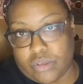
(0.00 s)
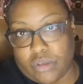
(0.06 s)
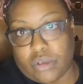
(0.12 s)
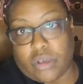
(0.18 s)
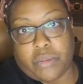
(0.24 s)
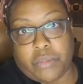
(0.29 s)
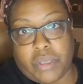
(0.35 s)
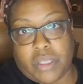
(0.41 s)

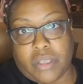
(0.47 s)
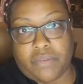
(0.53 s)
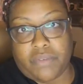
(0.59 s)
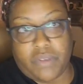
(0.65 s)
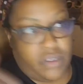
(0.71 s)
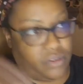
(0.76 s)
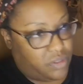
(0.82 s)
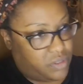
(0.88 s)
You're going to be in the
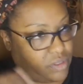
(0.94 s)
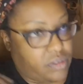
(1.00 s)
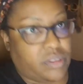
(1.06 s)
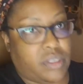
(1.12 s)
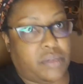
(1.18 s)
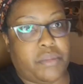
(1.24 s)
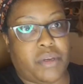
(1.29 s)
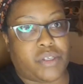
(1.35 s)
field. You're
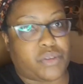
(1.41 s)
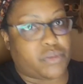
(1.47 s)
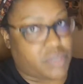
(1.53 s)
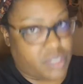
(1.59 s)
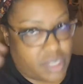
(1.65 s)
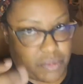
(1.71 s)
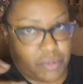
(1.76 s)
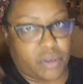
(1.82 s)
going to need
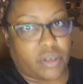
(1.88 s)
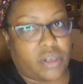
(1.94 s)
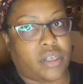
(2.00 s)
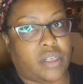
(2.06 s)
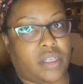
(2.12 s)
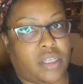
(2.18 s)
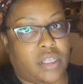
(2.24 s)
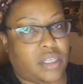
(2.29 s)
measuring tape. You're going
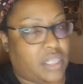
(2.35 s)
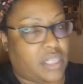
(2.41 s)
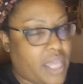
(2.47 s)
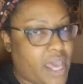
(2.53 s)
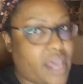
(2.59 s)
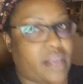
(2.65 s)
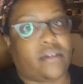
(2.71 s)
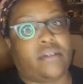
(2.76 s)
to need a
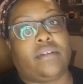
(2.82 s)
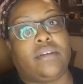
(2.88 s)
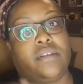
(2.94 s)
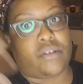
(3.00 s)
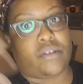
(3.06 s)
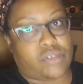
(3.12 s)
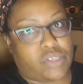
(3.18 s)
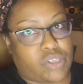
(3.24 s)
ladder,
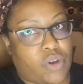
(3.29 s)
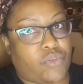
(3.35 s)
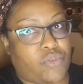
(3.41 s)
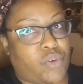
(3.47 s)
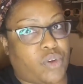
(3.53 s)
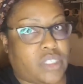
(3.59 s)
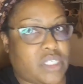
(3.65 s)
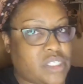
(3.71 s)
so
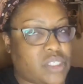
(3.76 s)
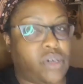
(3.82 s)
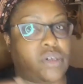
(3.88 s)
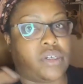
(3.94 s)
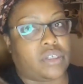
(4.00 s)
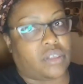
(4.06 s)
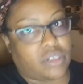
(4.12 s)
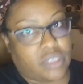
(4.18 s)
forth and so
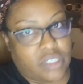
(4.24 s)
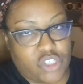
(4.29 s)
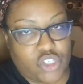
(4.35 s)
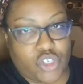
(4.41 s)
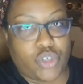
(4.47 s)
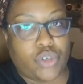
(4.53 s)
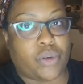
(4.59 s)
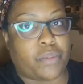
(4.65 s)
on. You're going to need
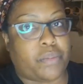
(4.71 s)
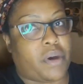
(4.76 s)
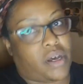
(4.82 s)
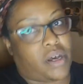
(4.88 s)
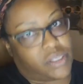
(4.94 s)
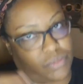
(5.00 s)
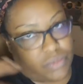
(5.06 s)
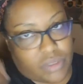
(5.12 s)
your cougar
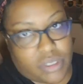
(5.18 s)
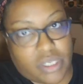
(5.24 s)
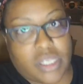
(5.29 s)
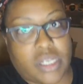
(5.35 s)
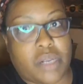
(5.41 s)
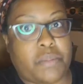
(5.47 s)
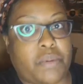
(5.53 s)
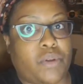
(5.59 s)
paws when you're
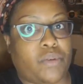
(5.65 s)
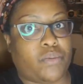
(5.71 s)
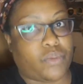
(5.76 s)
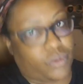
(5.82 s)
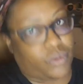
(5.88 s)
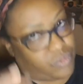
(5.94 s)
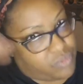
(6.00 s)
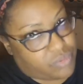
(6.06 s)
getting up on the
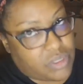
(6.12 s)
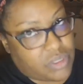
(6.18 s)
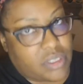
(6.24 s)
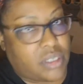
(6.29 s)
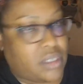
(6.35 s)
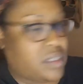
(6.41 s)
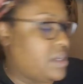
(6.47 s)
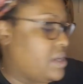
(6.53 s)
roof.
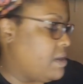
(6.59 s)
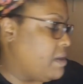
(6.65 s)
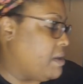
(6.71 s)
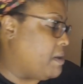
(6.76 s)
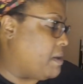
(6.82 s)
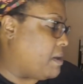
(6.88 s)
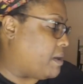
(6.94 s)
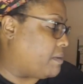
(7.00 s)
Yeah.
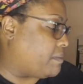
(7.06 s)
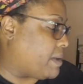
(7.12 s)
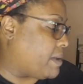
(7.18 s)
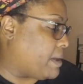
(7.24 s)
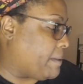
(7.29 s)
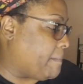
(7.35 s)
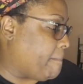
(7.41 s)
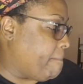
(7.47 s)
All
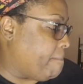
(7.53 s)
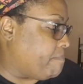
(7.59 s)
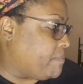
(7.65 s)
right.